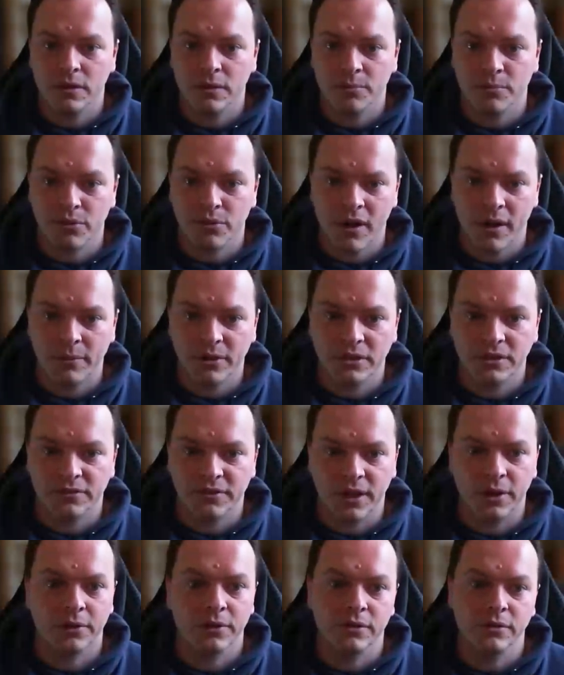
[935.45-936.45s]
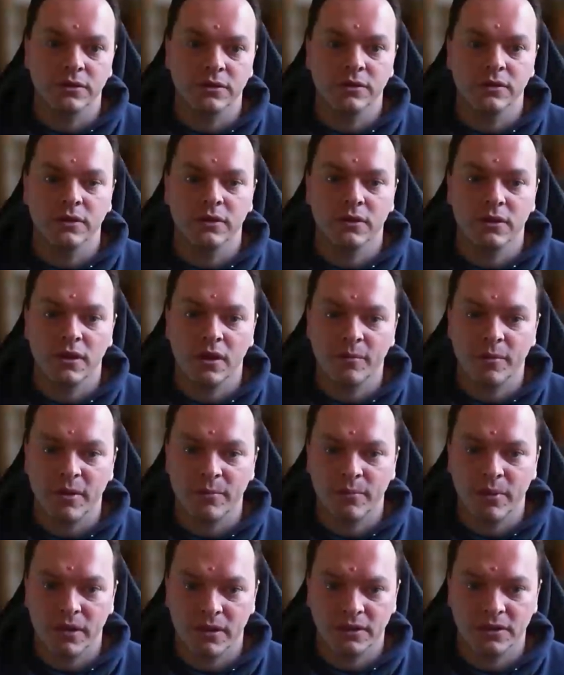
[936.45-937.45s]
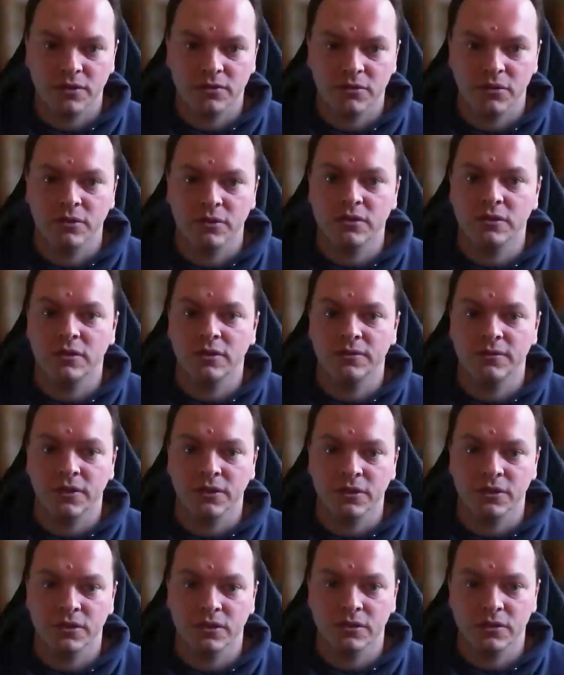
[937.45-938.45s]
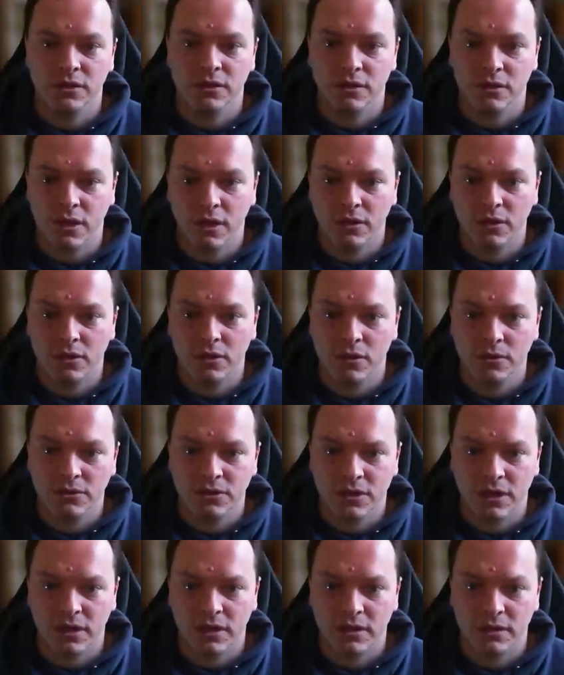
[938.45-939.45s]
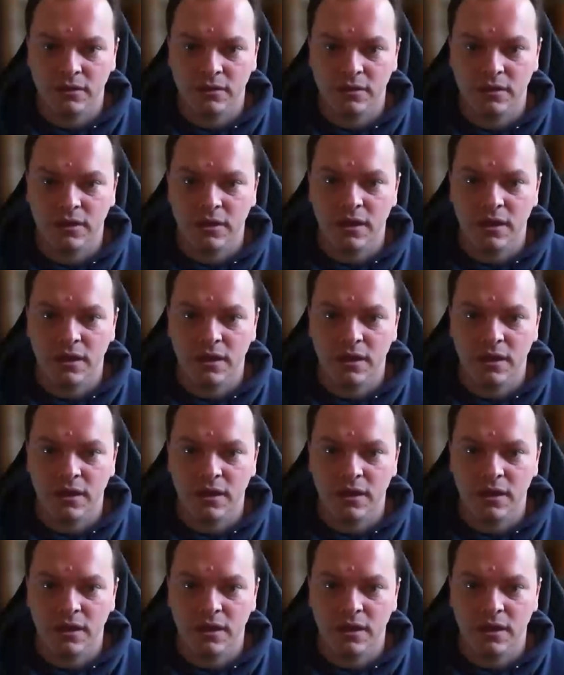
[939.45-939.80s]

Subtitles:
the parameter values that have been passed through into the functions in the call stack.